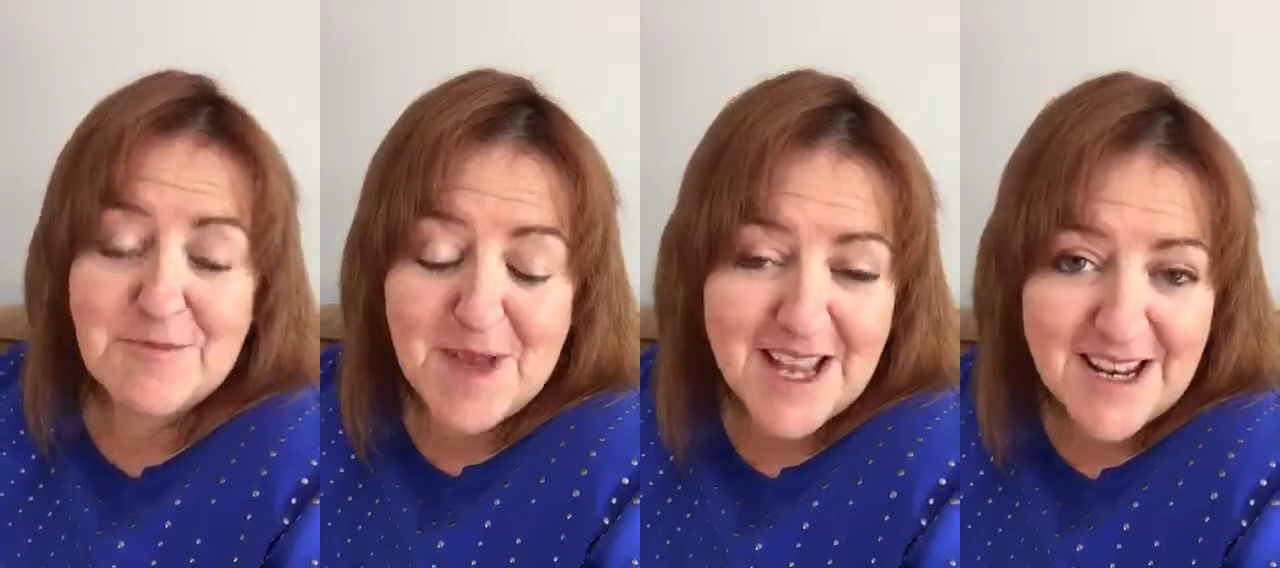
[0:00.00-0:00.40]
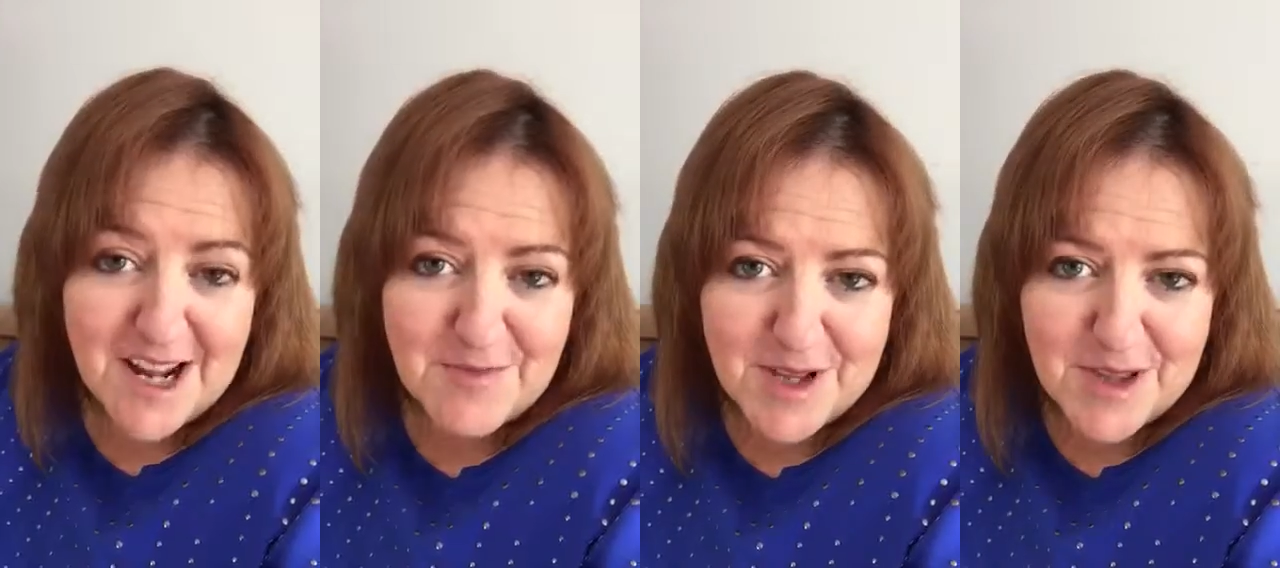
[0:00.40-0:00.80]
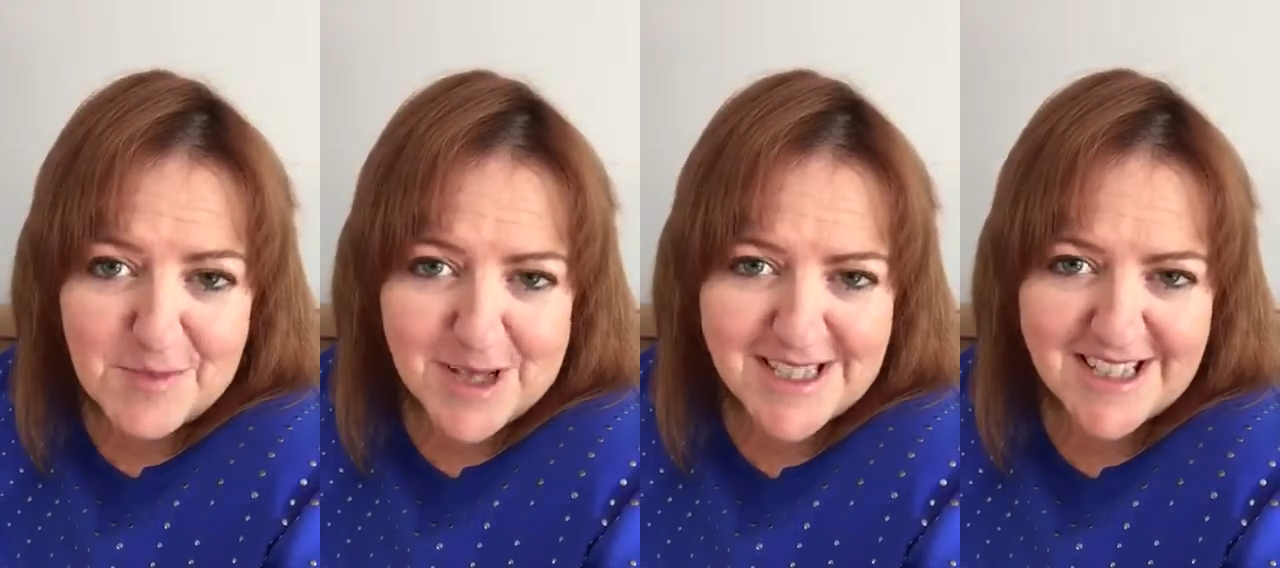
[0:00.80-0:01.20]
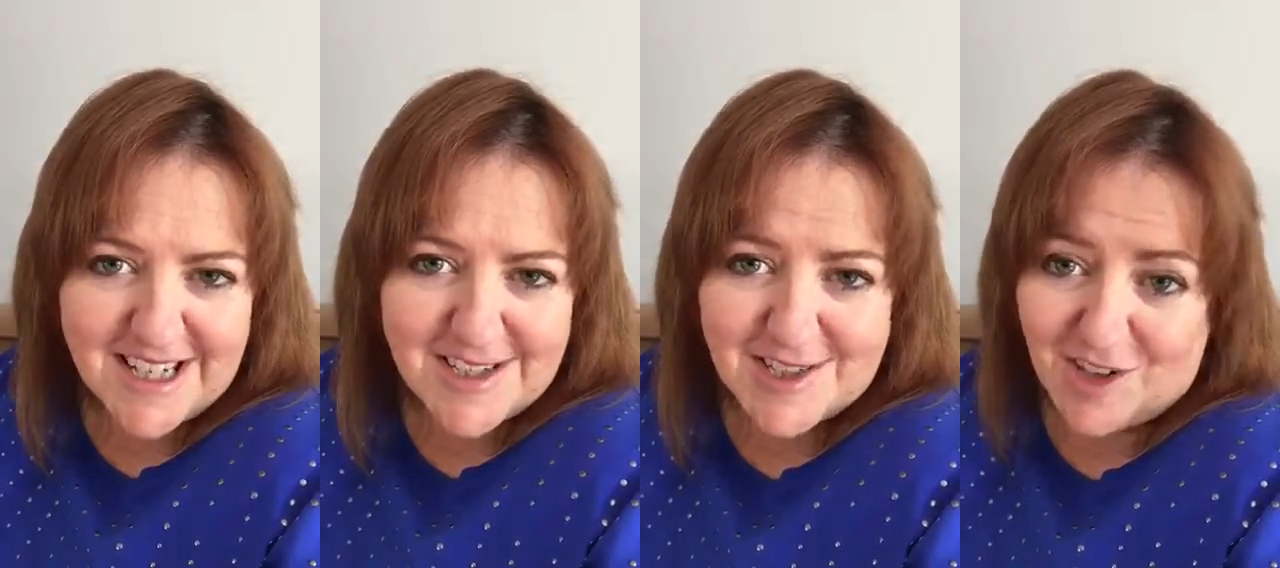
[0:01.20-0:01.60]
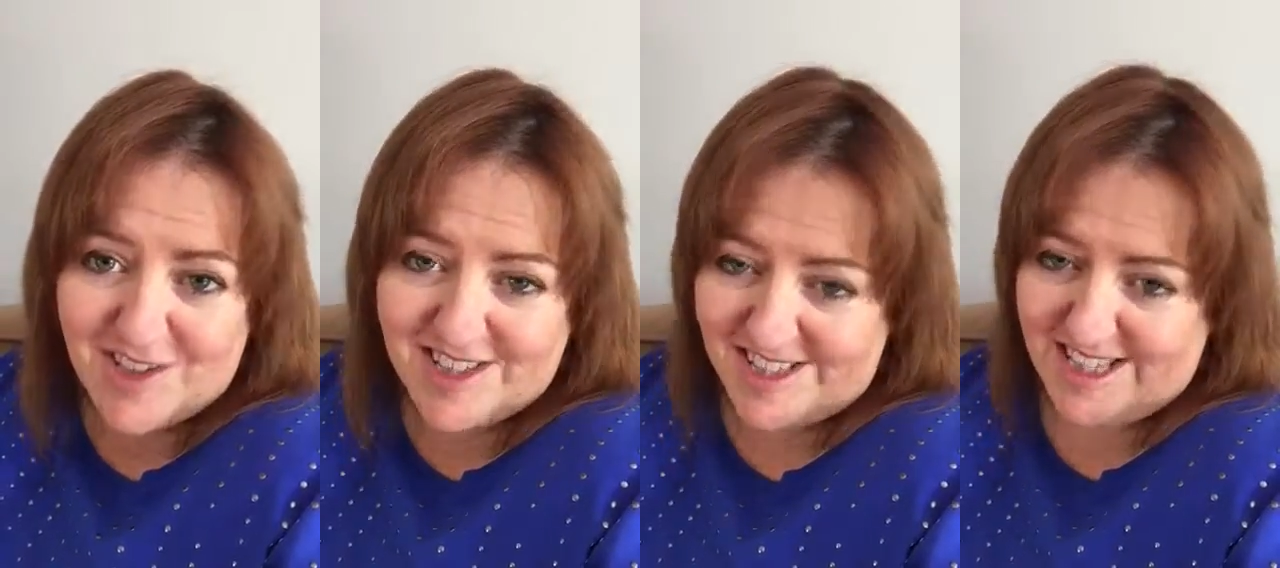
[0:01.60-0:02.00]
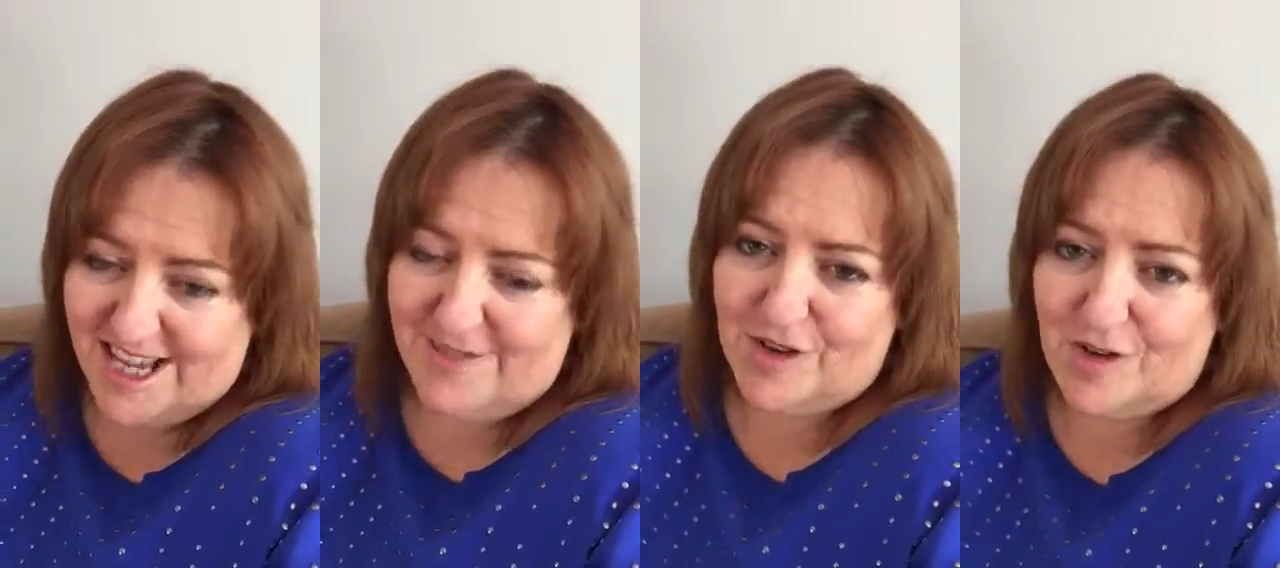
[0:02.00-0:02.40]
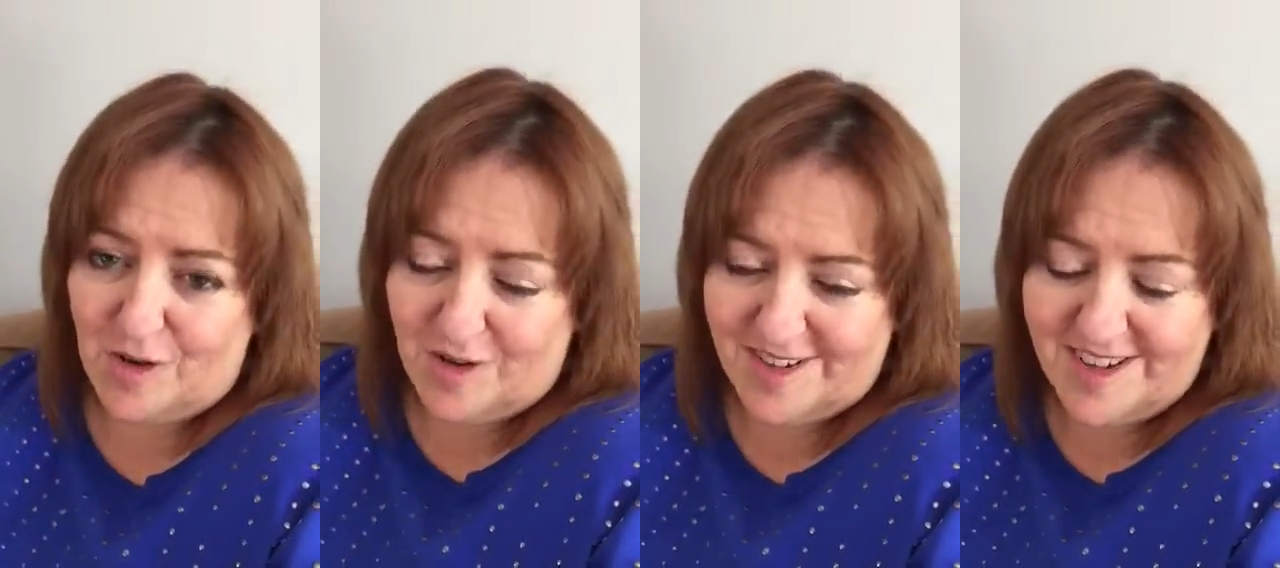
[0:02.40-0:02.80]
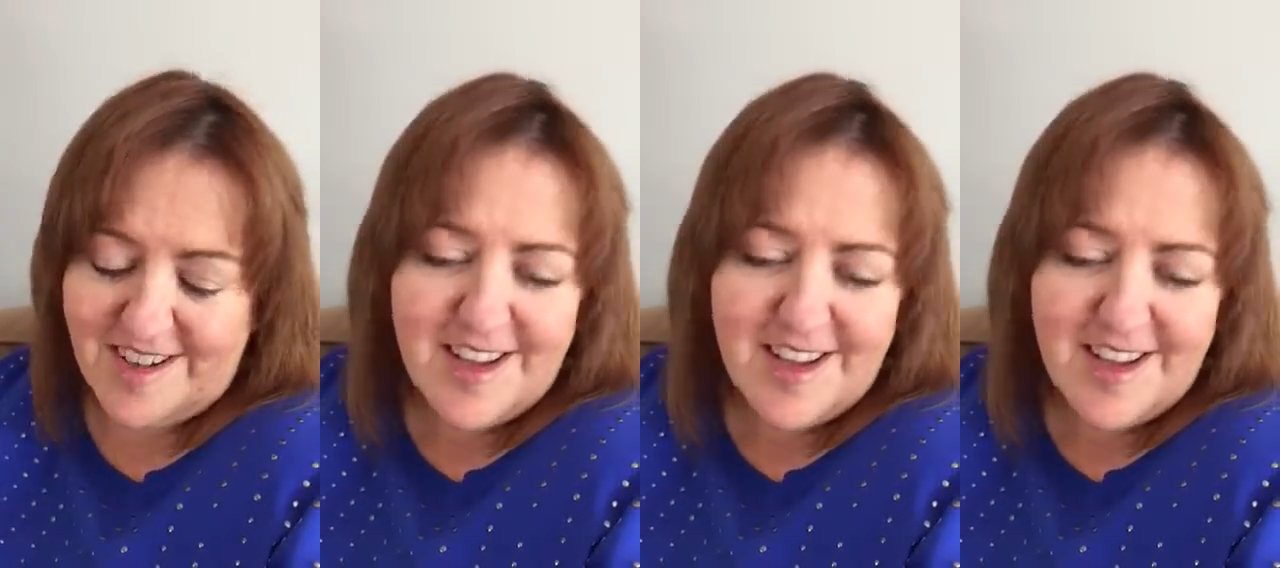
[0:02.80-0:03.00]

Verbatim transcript: may not have been the best day to start since I have a cold.